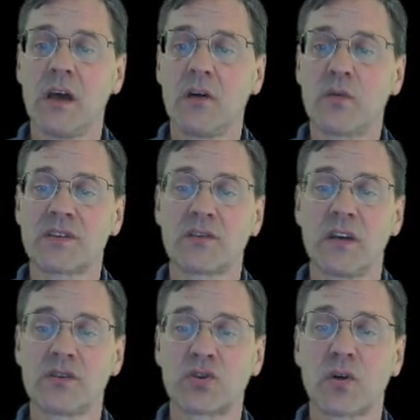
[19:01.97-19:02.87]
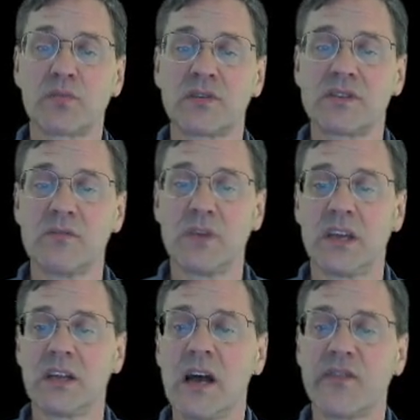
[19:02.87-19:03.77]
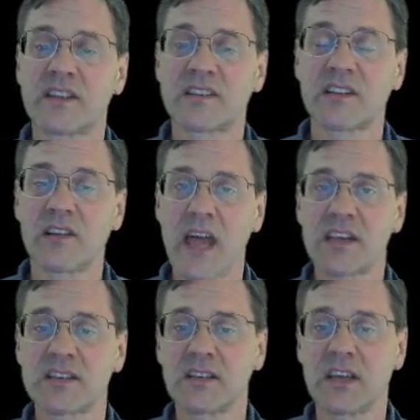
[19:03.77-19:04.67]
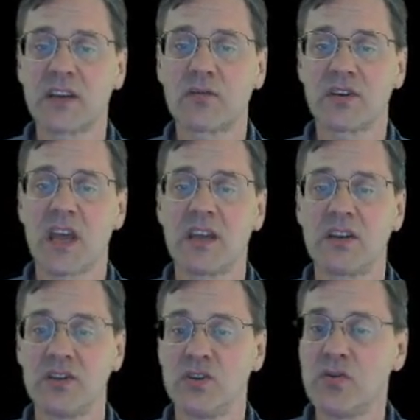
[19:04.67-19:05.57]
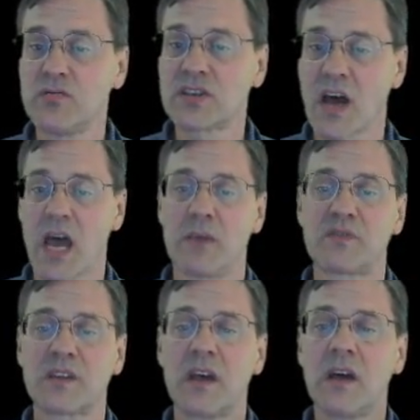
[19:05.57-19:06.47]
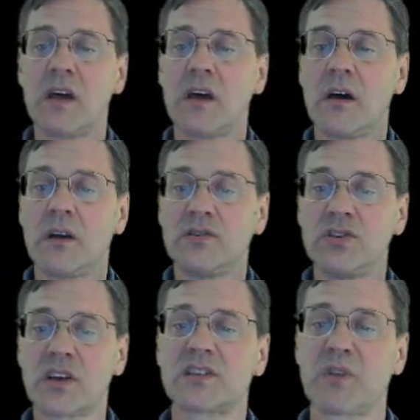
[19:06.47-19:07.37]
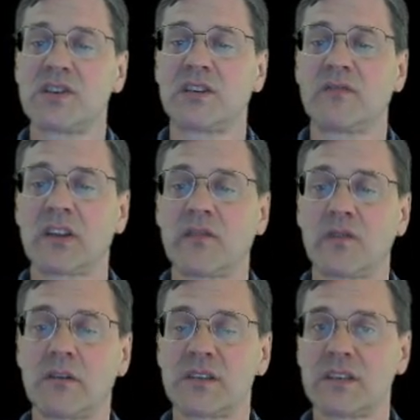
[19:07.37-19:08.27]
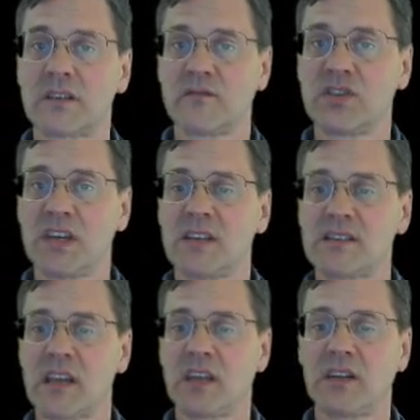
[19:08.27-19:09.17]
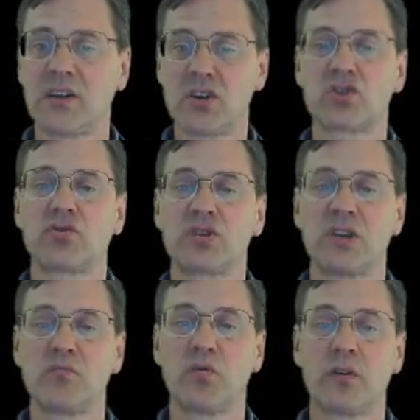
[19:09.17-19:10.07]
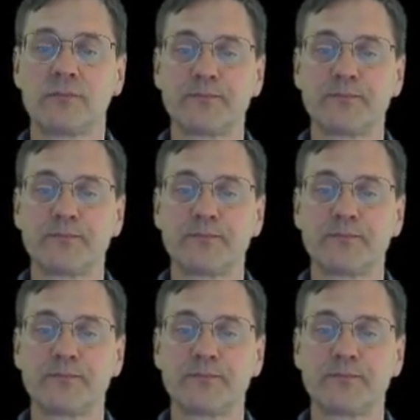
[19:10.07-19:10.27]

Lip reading: was interpreted to mean that selection can create new types just by shifting the frequencies of genes in an initial gene pool.